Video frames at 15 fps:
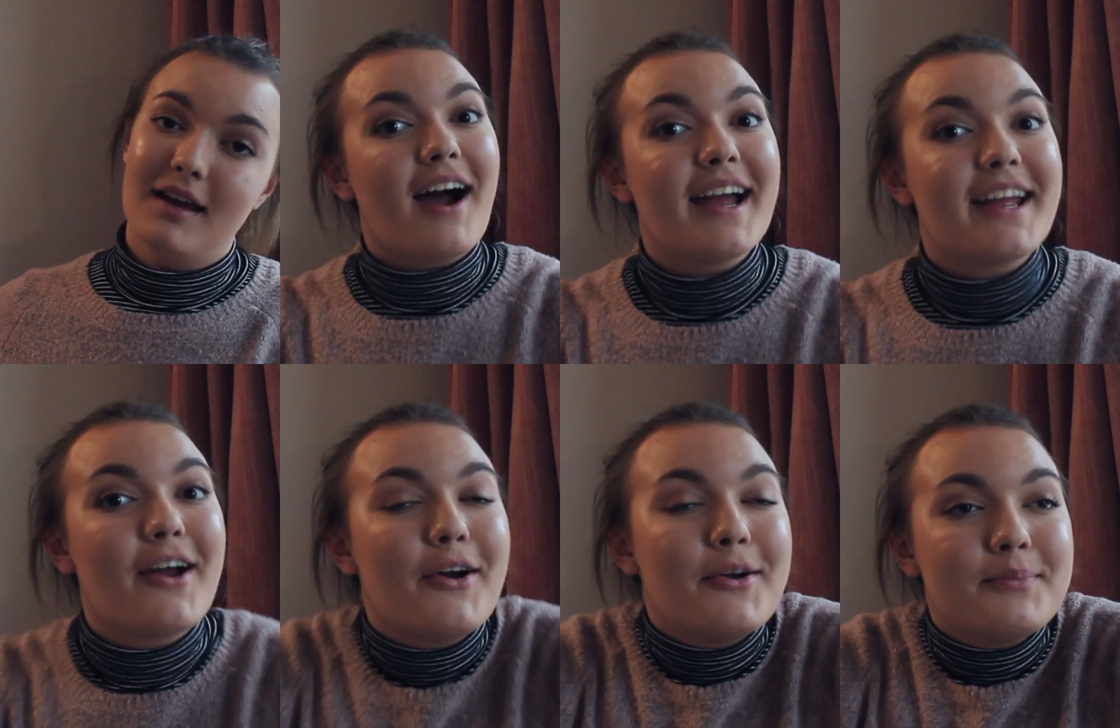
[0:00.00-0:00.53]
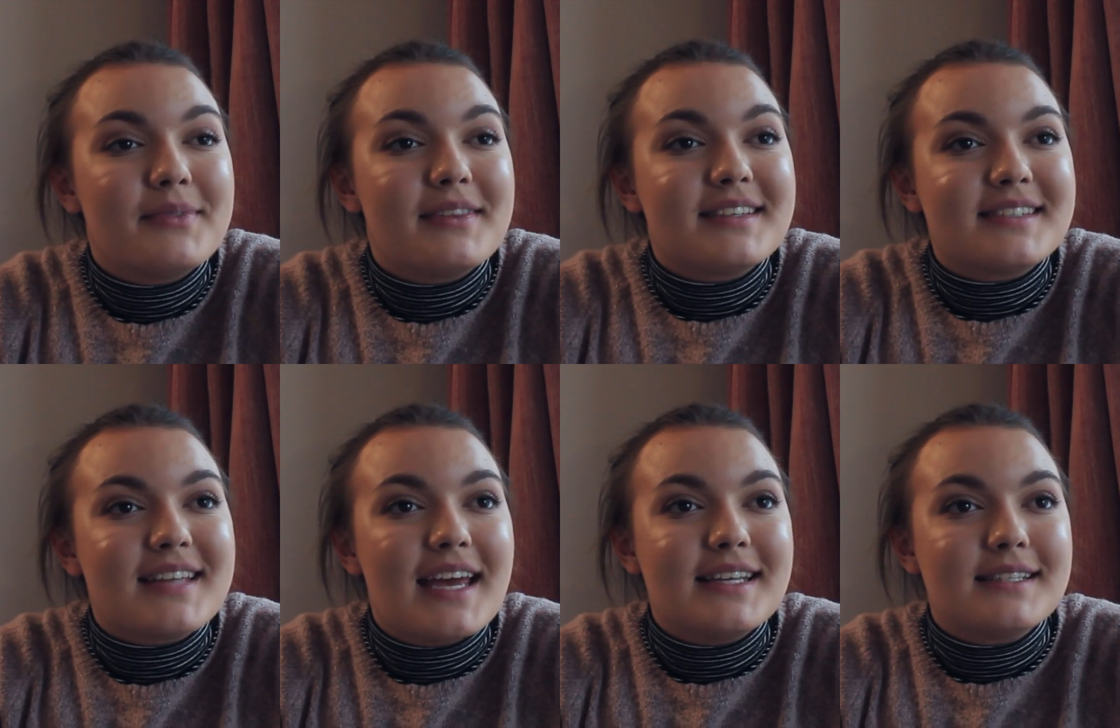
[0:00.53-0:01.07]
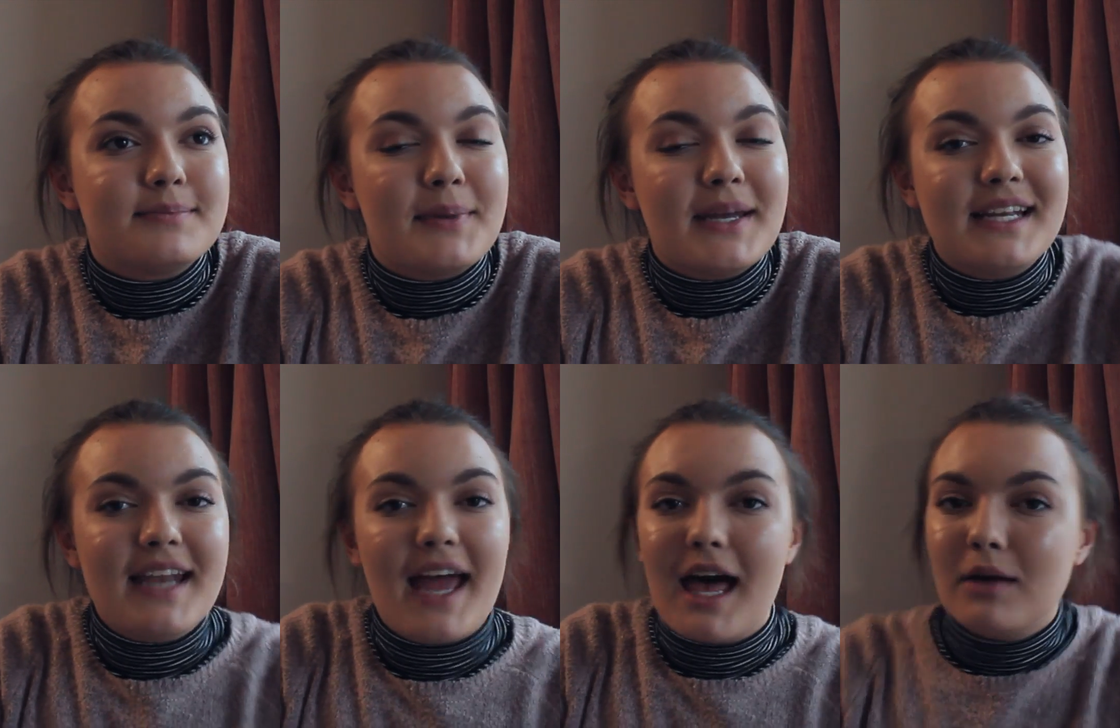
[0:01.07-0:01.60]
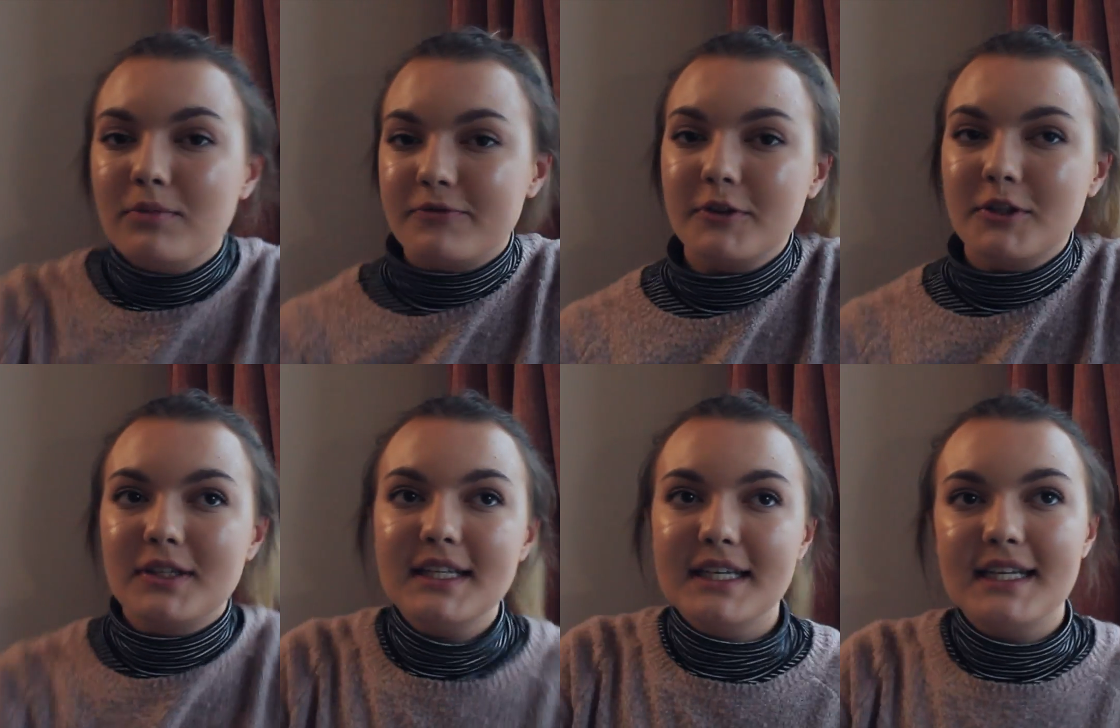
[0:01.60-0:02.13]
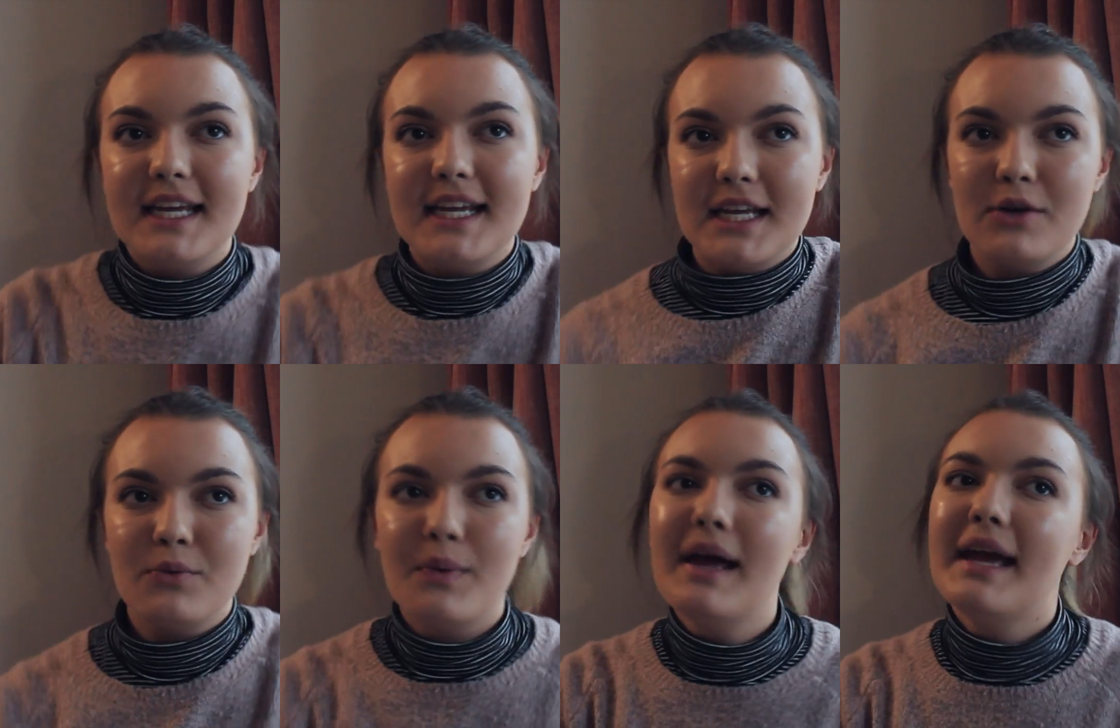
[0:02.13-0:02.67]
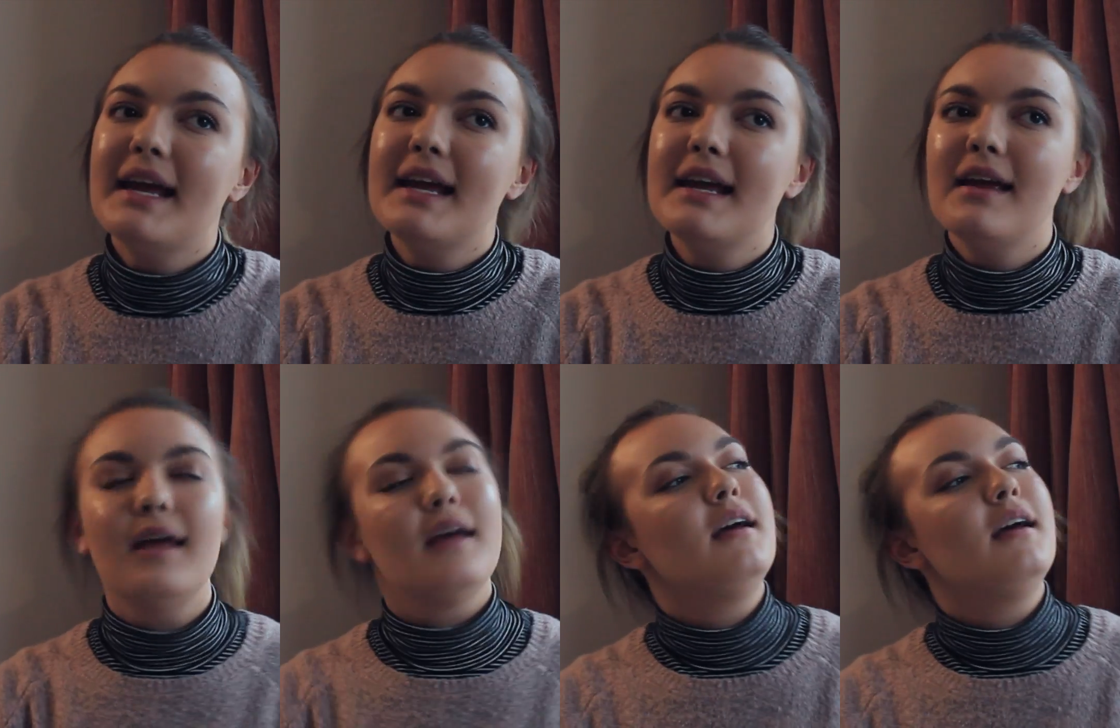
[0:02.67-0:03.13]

I hope this has been helpful in any way.